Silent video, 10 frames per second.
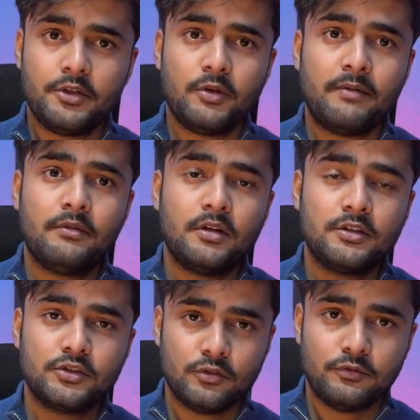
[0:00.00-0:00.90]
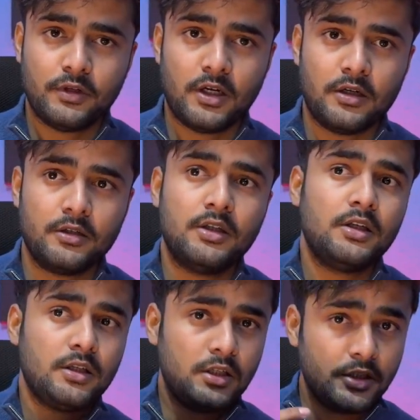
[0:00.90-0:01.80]
you have learned so far
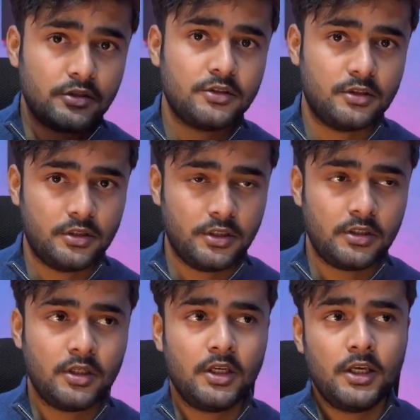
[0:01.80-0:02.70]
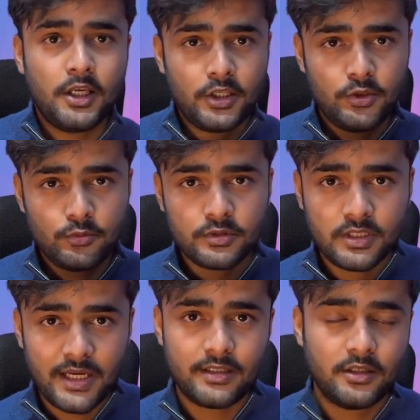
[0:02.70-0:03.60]
in your journey, use
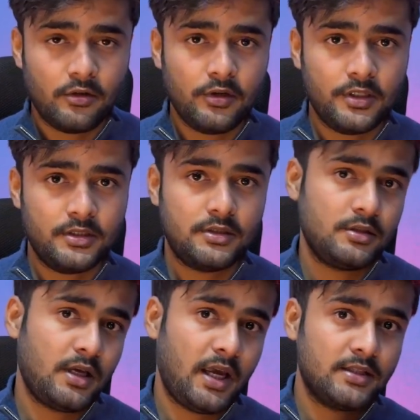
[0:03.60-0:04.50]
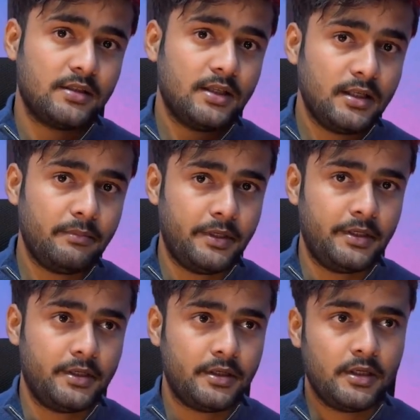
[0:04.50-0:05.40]
that knowledge as an
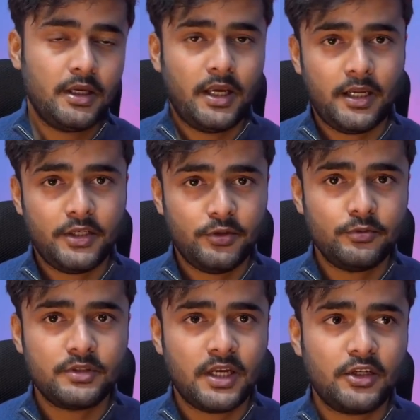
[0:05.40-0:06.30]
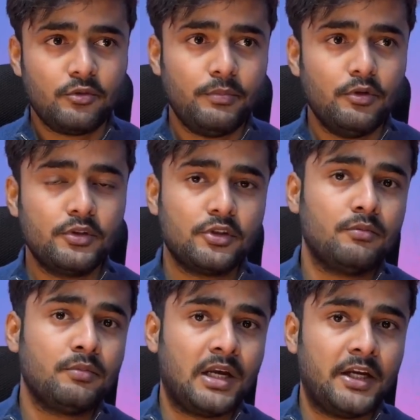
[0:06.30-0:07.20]
element and use that to build
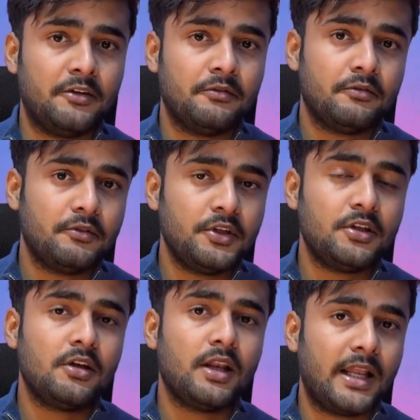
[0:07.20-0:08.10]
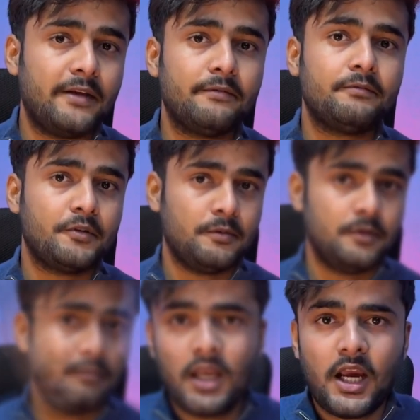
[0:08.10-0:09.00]
some kind of real life
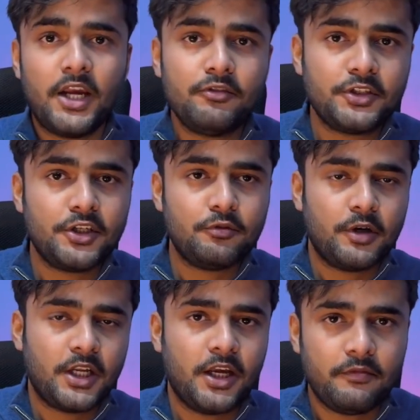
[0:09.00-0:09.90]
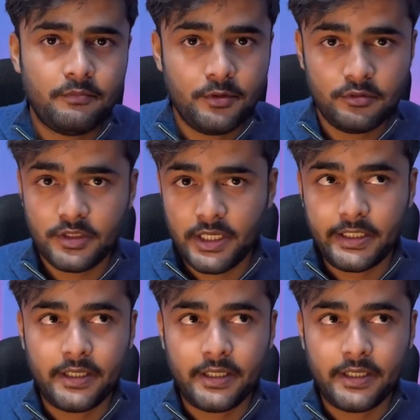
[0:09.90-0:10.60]
problem. I will tell you what I have built in that